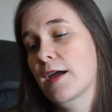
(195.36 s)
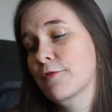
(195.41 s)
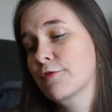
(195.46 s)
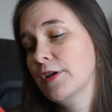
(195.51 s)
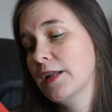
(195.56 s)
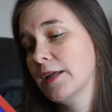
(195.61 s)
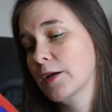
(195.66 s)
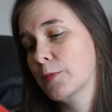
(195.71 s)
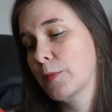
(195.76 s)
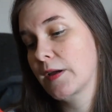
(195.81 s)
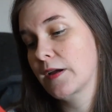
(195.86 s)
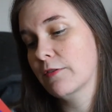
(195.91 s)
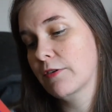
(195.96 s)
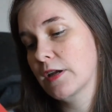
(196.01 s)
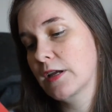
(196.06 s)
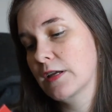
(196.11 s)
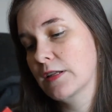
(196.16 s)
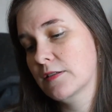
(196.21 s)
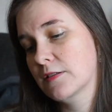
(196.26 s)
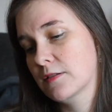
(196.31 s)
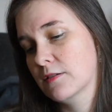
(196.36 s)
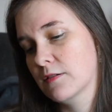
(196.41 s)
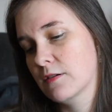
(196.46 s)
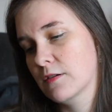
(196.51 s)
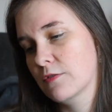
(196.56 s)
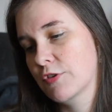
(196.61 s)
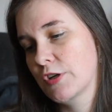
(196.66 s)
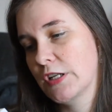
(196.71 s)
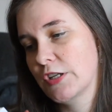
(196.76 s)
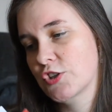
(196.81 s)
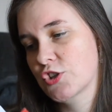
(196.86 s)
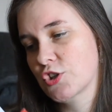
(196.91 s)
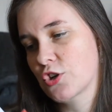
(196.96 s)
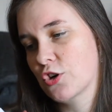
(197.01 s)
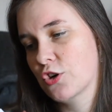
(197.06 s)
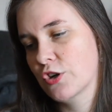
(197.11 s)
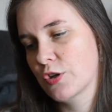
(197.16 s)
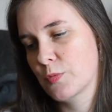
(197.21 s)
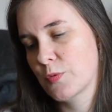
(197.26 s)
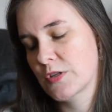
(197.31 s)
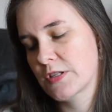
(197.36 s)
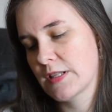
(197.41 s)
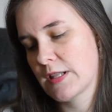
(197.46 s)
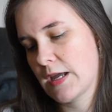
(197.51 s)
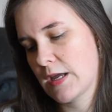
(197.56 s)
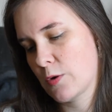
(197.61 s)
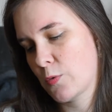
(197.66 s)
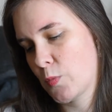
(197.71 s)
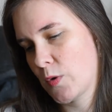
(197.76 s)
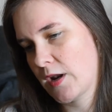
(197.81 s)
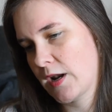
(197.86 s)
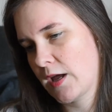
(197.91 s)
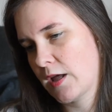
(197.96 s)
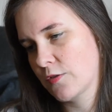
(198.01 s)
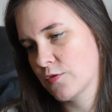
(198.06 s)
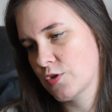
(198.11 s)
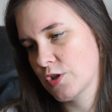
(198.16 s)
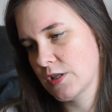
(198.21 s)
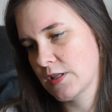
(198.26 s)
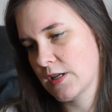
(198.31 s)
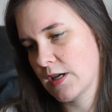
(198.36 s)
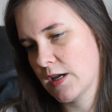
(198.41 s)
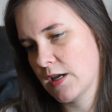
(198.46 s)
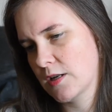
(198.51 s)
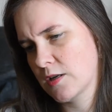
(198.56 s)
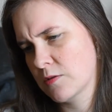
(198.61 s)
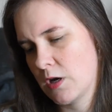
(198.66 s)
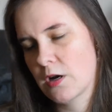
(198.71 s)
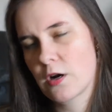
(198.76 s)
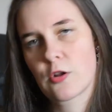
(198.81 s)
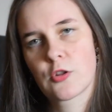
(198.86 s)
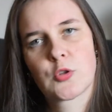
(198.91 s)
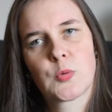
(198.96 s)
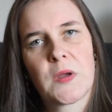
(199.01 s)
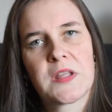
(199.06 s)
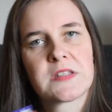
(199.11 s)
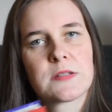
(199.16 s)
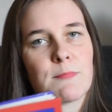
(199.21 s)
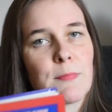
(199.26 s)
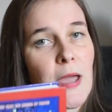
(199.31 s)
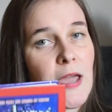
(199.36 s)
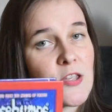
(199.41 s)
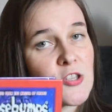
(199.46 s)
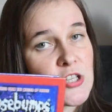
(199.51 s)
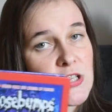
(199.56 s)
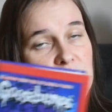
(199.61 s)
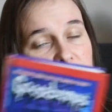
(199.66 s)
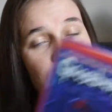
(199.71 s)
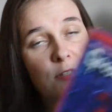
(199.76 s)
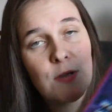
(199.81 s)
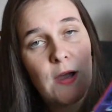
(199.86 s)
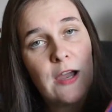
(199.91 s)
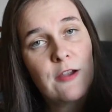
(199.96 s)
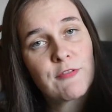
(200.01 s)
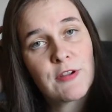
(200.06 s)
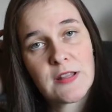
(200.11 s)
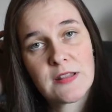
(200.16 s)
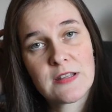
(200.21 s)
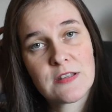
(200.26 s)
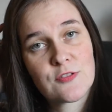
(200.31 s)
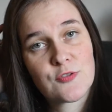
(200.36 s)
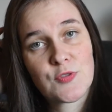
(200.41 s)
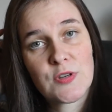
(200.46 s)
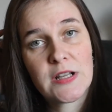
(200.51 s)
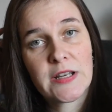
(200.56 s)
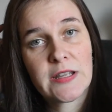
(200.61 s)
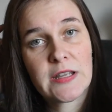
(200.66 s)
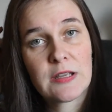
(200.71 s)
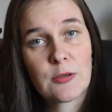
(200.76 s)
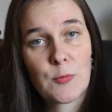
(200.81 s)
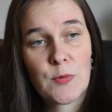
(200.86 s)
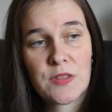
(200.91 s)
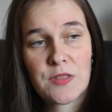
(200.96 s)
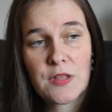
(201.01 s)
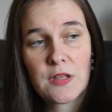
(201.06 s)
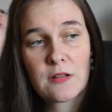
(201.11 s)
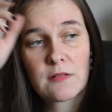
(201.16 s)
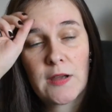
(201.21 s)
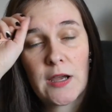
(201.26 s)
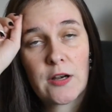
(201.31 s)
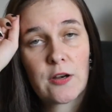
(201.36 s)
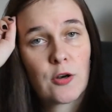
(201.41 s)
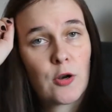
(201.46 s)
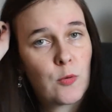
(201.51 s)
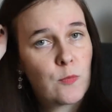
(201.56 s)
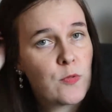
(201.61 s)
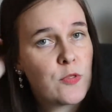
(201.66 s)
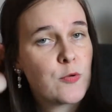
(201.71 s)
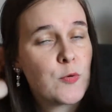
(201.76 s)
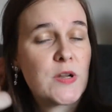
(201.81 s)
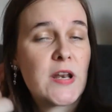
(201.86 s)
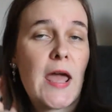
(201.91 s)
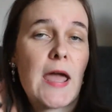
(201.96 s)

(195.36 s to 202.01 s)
Really quick read, really short. It was like 120 pages. So I read this really within, 3